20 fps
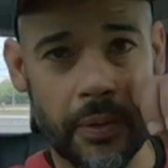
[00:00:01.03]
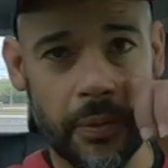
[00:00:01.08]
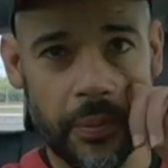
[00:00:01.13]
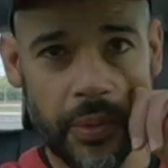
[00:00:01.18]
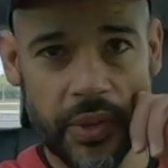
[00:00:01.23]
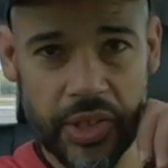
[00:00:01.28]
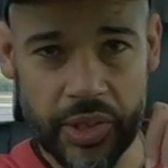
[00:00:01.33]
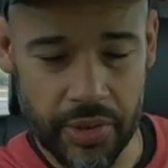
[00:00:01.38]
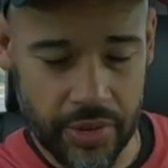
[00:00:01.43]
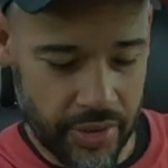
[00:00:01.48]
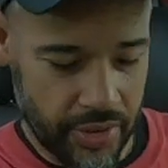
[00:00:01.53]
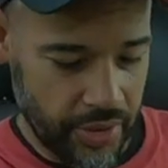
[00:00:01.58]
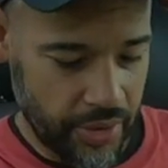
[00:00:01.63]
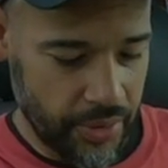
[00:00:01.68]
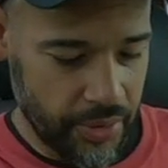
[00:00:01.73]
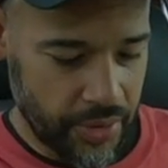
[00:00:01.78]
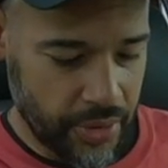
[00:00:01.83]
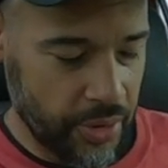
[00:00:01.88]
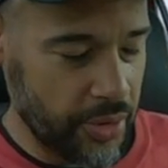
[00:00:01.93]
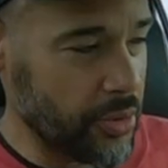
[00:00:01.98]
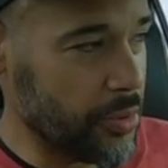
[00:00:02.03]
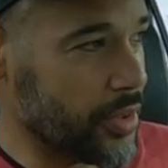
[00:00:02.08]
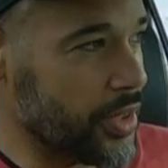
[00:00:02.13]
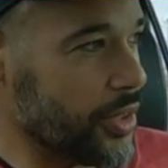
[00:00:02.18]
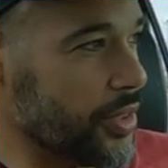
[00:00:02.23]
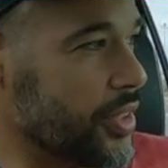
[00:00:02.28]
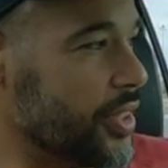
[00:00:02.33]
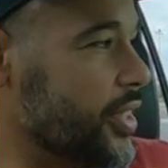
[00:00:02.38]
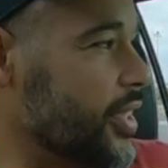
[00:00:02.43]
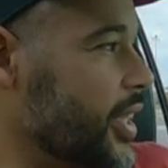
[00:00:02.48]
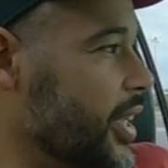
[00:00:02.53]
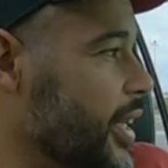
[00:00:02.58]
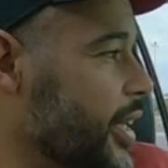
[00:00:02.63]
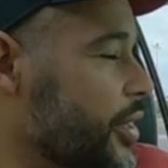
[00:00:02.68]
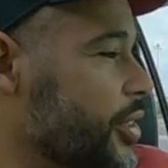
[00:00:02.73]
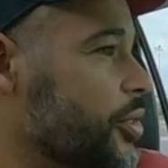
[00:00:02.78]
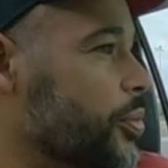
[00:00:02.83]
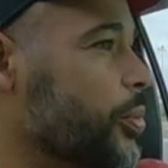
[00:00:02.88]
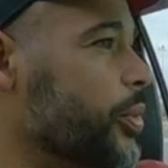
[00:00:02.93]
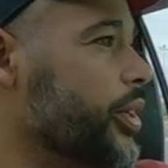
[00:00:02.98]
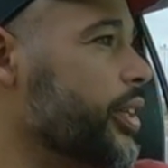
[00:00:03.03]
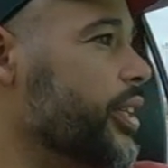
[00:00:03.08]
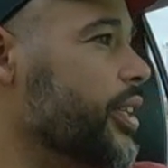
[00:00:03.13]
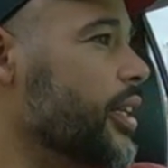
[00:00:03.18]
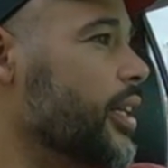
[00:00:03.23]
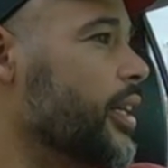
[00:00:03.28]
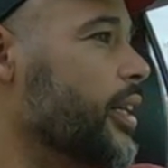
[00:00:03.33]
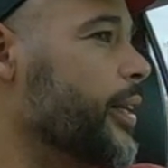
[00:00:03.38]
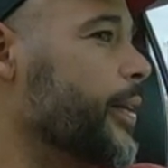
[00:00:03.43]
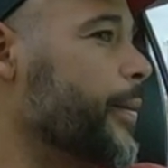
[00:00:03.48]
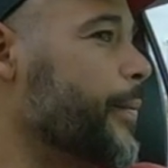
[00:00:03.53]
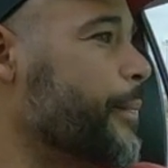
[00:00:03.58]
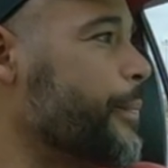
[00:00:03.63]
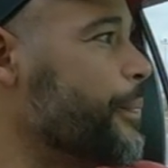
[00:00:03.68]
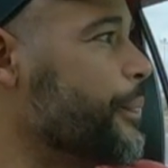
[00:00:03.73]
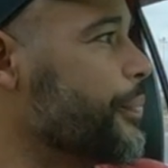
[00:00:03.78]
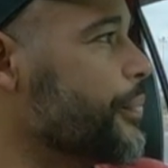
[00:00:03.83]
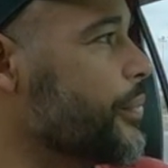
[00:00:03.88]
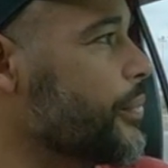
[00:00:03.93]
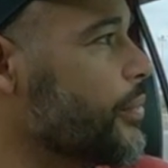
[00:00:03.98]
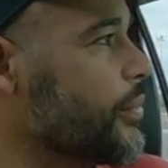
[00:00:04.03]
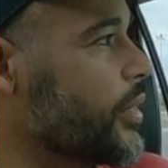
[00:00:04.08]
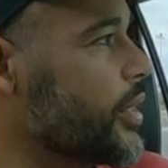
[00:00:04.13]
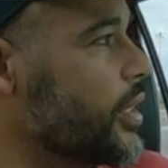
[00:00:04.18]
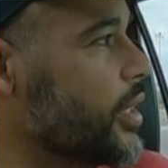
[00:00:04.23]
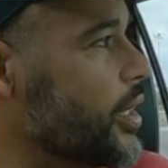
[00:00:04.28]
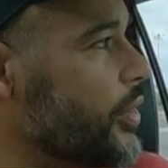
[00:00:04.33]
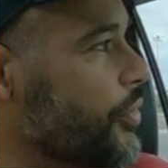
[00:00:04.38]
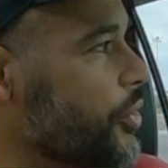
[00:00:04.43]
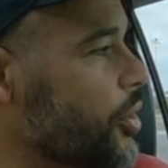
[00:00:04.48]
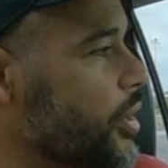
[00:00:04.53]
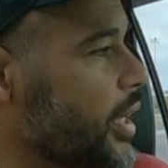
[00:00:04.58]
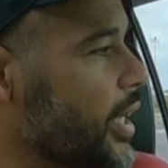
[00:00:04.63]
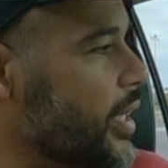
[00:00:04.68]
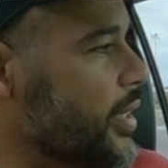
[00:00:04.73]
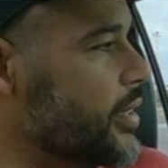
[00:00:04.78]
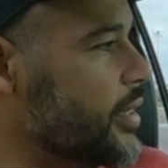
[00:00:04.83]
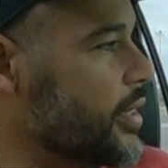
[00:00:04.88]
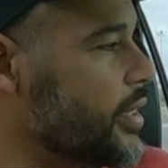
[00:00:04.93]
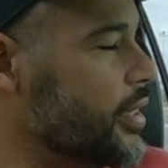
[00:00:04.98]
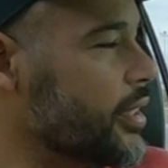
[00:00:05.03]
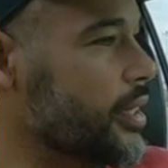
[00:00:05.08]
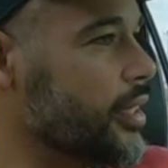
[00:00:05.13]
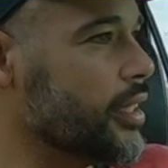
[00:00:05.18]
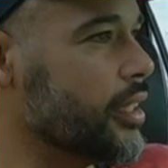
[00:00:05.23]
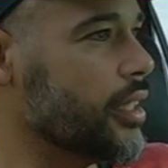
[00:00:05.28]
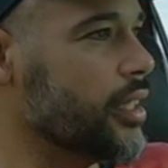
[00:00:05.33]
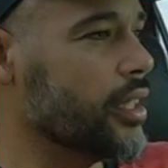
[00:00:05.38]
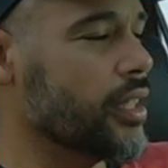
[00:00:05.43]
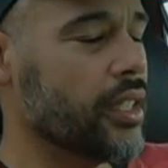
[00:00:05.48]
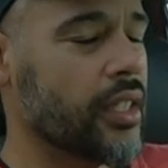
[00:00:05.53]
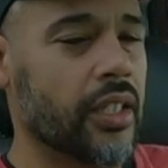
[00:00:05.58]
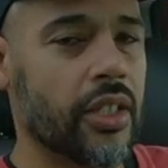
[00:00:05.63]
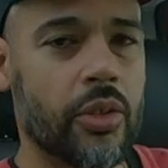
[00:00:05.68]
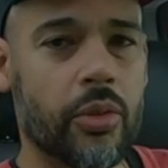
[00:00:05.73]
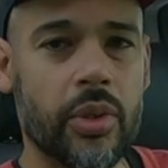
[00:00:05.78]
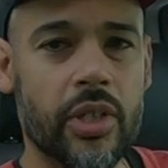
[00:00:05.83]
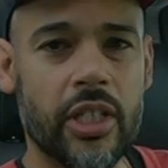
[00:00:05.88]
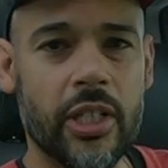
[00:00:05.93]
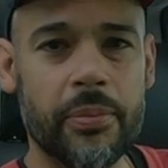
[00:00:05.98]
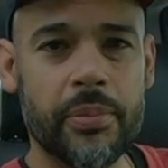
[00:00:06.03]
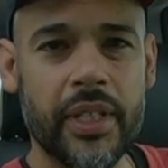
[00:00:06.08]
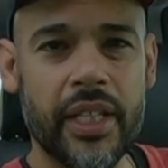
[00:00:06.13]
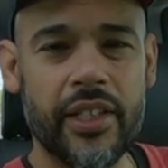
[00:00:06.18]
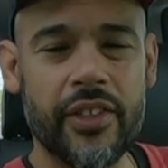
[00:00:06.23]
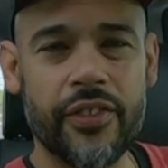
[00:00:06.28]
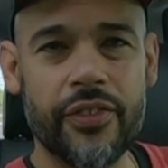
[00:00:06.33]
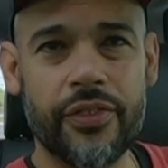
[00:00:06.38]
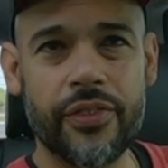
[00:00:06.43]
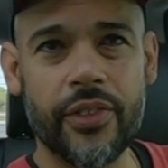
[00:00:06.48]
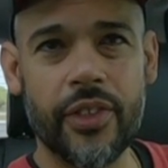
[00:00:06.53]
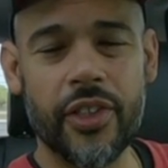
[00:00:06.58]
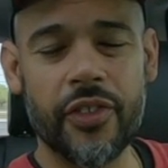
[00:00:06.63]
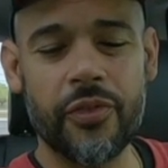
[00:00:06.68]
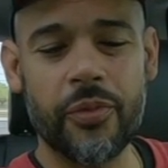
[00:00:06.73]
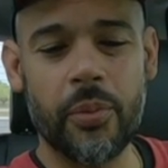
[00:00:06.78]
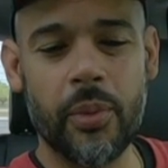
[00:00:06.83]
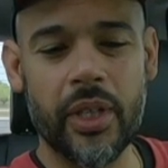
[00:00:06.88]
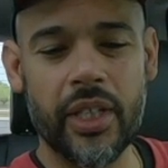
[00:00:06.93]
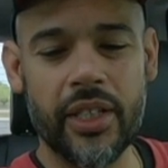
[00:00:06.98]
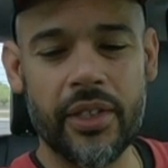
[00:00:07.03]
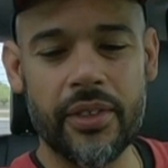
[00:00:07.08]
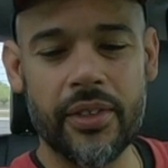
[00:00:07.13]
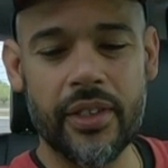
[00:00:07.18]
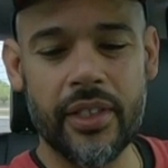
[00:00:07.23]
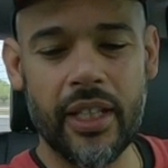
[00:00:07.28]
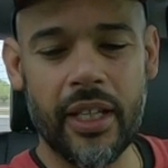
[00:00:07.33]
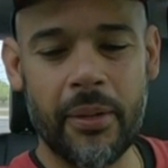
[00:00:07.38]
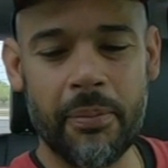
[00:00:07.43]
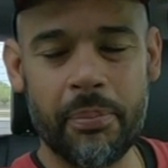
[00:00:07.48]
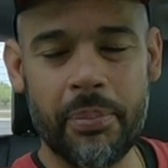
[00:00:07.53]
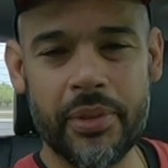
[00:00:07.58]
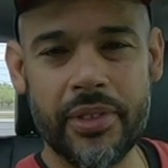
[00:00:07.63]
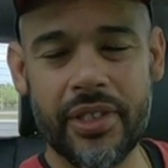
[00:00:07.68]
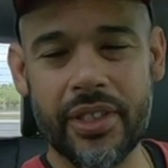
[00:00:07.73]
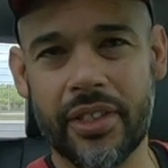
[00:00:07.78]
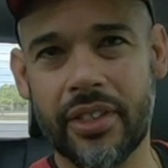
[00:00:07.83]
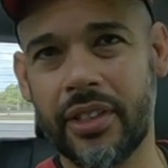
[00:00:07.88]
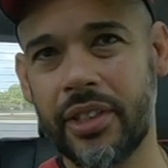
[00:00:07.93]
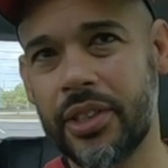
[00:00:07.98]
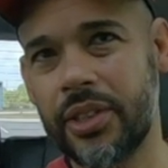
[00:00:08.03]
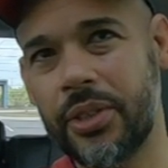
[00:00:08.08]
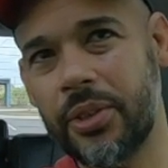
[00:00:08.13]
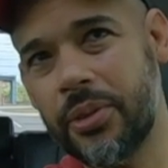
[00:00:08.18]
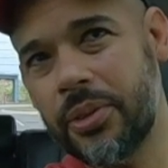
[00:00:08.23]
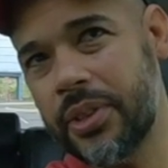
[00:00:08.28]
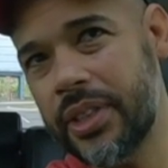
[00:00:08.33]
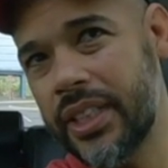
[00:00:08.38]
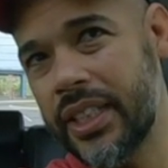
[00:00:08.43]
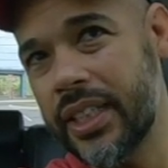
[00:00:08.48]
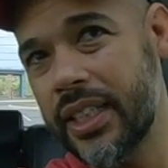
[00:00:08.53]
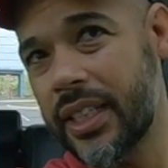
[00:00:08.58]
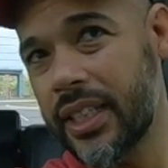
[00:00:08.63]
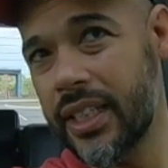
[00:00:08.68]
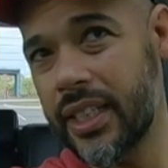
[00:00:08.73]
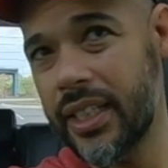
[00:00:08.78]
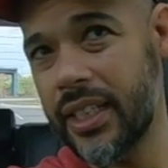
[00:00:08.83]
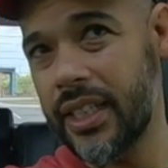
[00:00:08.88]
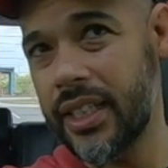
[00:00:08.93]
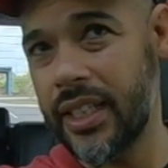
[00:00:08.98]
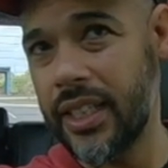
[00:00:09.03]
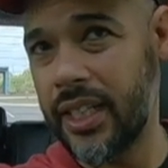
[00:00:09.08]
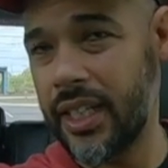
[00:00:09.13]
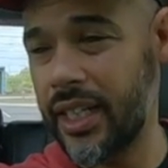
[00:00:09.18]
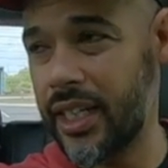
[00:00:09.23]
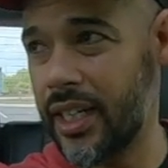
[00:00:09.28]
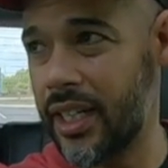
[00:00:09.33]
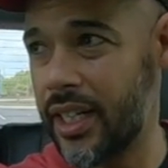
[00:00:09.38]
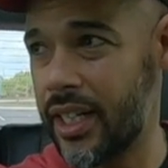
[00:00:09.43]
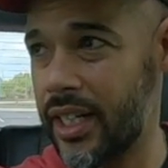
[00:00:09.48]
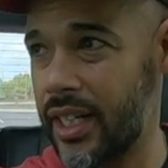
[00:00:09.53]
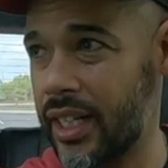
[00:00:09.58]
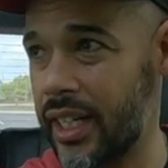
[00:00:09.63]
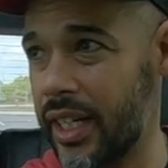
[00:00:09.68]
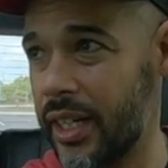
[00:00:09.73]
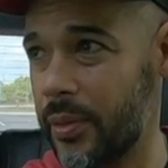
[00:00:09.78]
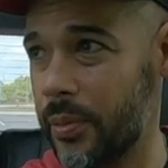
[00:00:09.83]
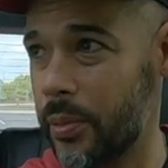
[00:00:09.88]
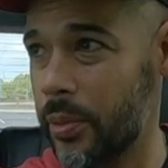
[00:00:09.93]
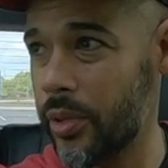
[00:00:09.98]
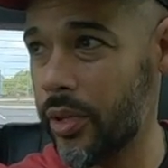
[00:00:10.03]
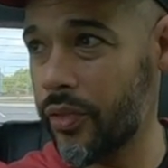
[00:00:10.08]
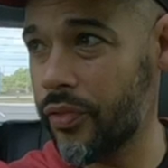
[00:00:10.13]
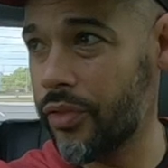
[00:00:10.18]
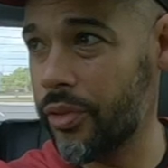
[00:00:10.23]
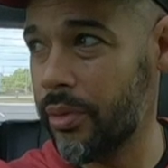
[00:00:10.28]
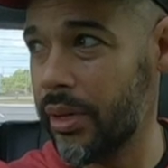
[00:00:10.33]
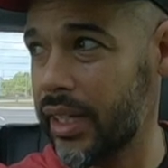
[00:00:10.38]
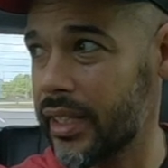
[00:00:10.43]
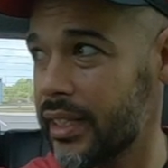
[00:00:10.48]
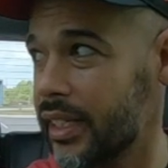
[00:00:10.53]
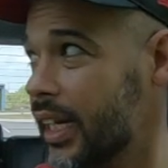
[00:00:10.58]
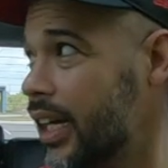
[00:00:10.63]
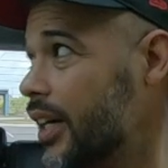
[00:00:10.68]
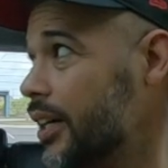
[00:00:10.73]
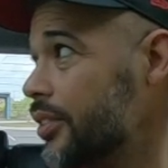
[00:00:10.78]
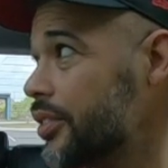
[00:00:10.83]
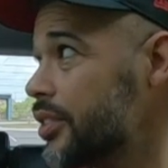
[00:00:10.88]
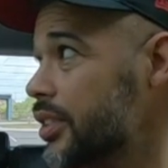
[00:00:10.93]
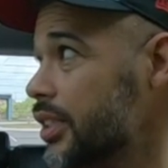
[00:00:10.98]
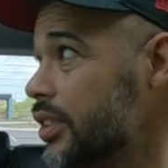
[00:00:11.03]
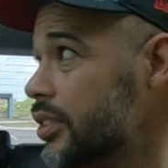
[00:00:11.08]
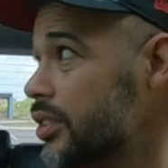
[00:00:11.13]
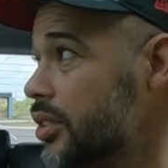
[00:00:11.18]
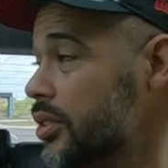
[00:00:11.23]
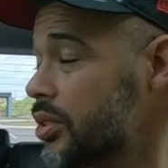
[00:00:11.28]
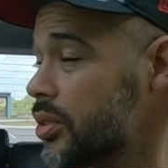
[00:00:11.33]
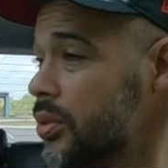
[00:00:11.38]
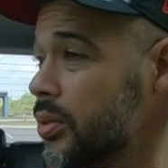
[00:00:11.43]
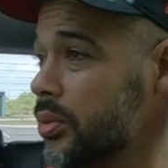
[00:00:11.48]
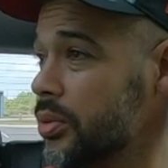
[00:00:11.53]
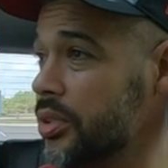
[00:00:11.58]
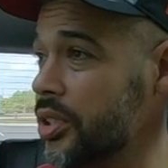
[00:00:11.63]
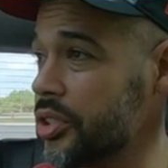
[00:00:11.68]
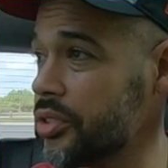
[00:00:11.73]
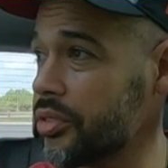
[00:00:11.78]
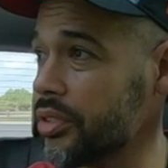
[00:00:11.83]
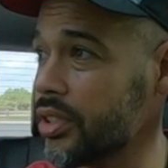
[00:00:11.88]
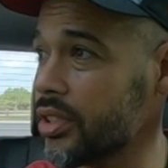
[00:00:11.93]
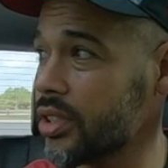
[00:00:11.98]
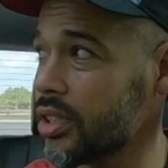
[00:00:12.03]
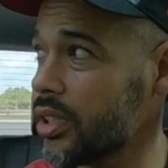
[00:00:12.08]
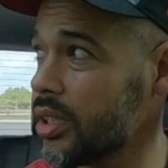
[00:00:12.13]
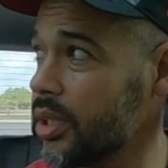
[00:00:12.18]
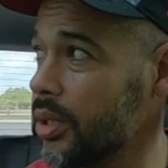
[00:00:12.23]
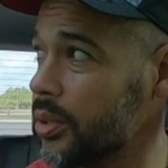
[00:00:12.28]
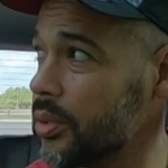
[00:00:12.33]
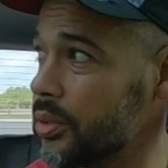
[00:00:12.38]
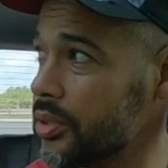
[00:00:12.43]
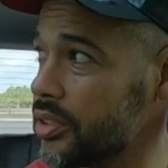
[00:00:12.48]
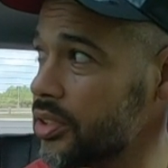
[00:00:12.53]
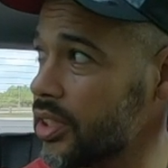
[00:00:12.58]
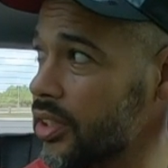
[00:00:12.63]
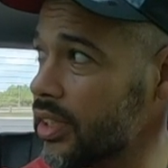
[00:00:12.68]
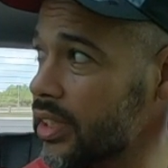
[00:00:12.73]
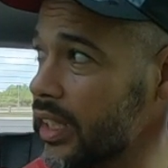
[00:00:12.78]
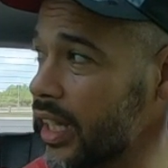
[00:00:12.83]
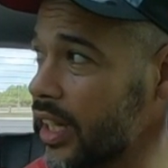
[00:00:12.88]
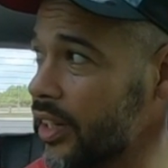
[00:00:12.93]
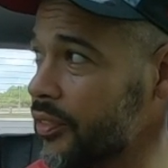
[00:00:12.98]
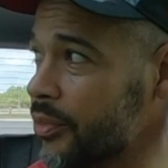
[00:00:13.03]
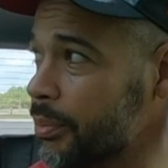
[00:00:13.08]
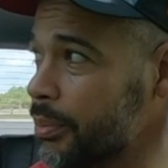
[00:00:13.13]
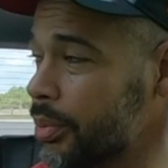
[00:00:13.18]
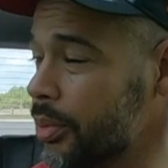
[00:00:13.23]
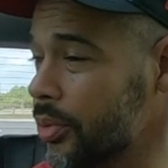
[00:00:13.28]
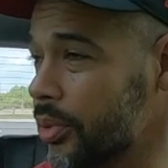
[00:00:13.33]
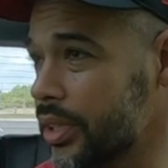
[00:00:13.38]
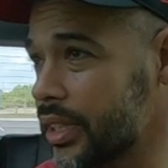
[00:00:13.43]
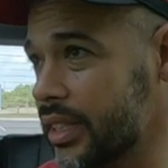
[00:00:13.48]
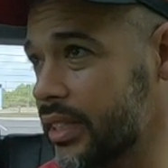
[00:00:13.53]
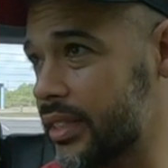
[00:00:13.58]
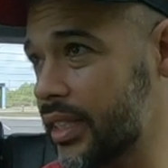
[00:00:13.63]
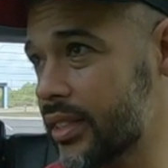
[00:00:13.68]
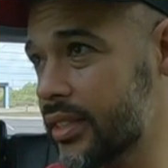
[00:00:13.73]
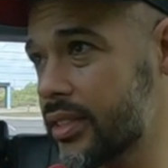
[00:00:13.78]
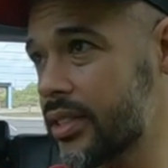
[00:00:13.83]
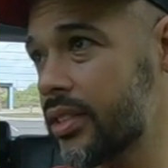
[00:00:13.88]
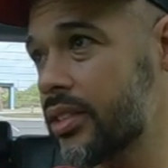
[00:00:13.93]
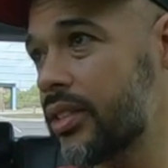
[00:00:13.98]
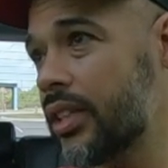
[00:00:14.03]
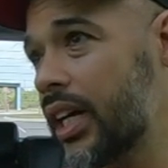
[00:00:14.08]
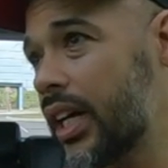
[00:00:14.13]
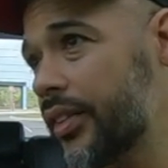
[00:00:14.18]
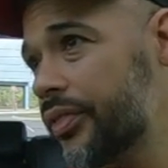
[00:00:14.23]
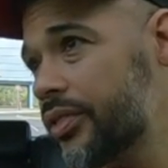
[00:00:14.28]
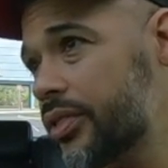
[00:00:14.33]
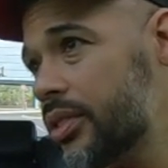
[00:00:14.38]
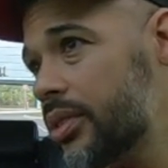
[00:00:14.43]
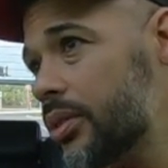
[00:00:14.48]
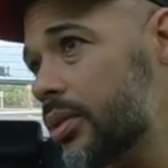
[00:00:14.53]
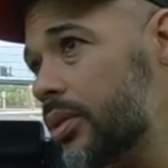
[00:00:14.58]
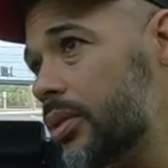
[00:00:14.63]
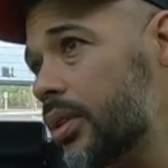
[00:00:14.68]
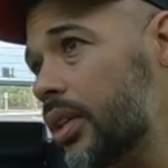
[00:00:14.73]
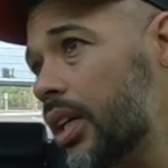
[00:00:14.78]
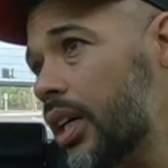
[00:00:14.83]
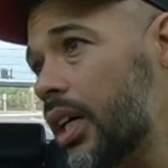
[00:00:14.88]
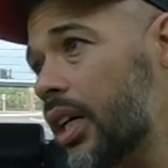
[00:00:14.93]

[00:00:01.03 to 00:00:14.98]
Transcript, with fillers: what's going on YouTube so today I just wanted to um, give you guys a quick update of, of what I'm particularly doing uh, at work for right now since the school district is closed there are a lot of employees that still have to